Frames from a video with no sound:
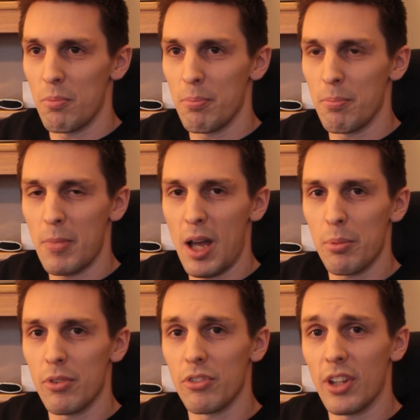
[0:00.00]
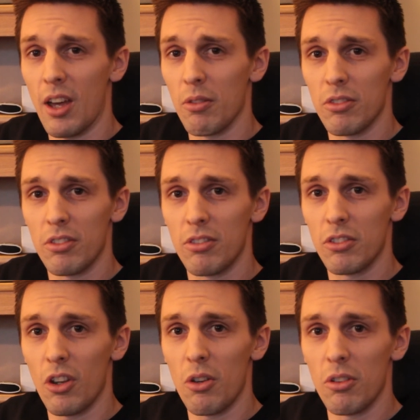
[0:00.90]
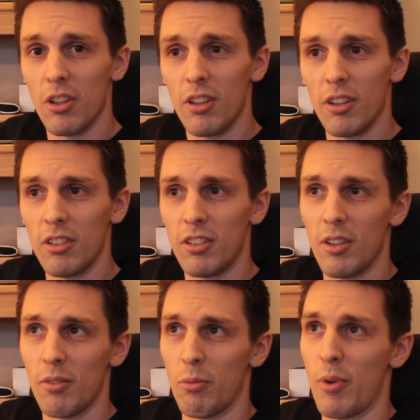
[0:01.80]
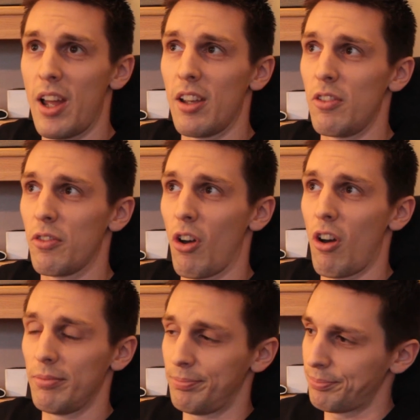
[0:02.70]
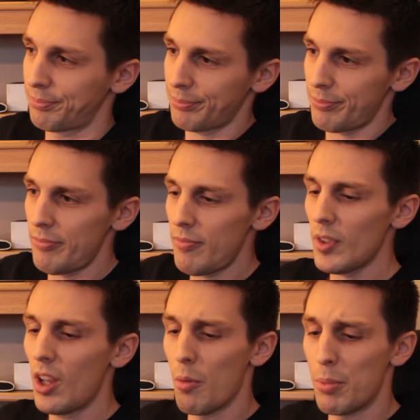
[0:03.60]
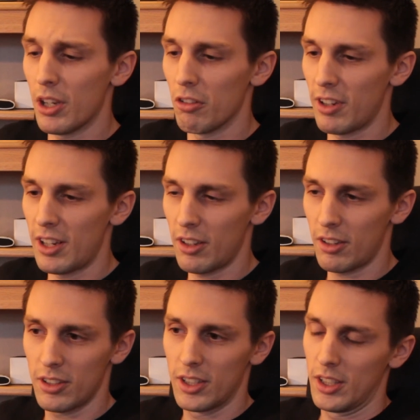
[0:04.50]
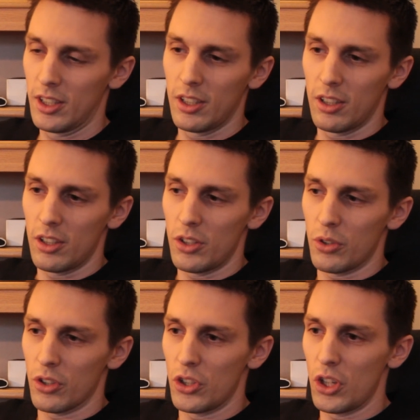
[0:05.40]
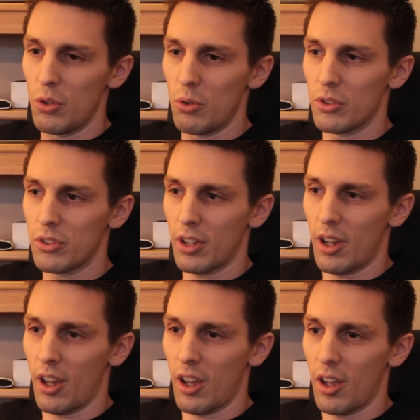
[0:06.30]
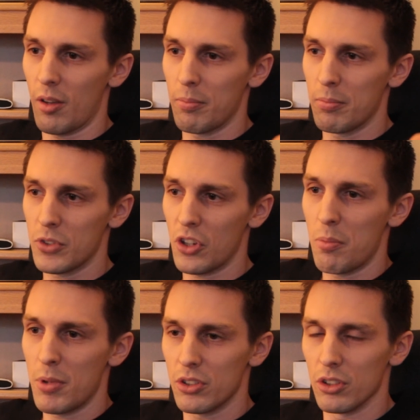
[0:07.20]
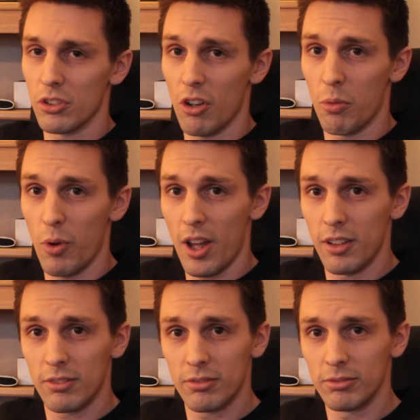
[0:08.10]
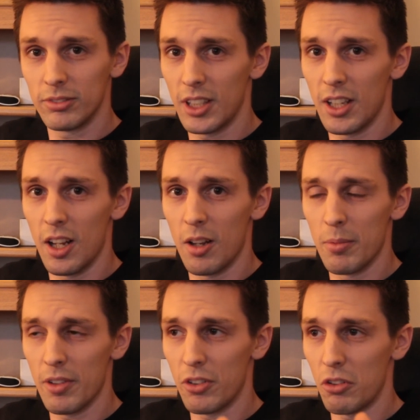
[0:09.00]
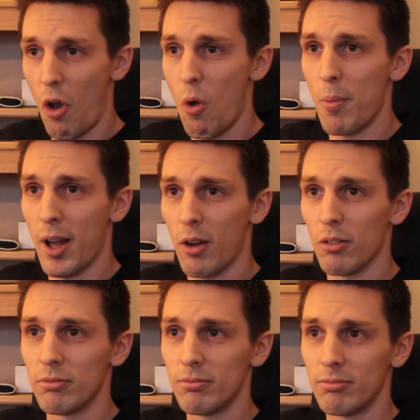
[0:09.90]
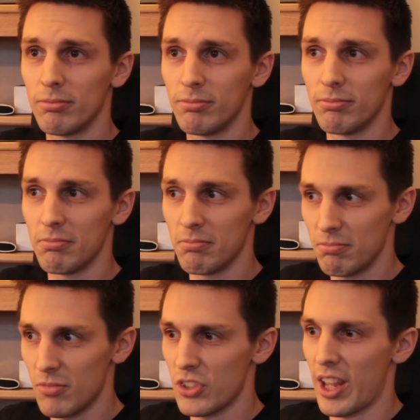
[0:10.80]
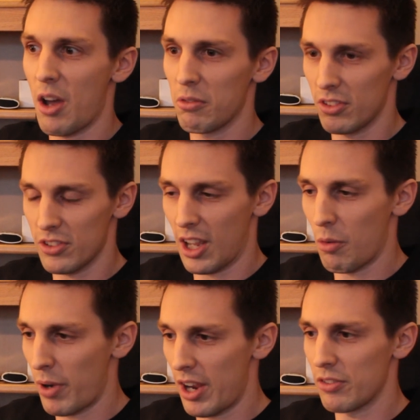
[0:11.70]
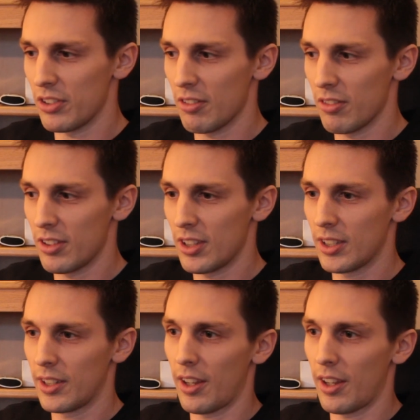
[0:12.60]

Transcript: map the sound so that where you've got a big arena, you can use certain bits of software. If you know about sound waves and everything,